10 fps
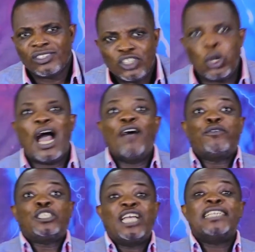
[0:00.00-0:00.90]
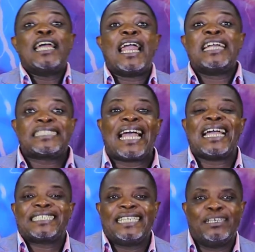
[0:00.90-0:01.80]
So I have to change the
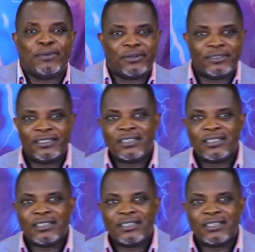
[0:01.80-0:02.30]
entire sermon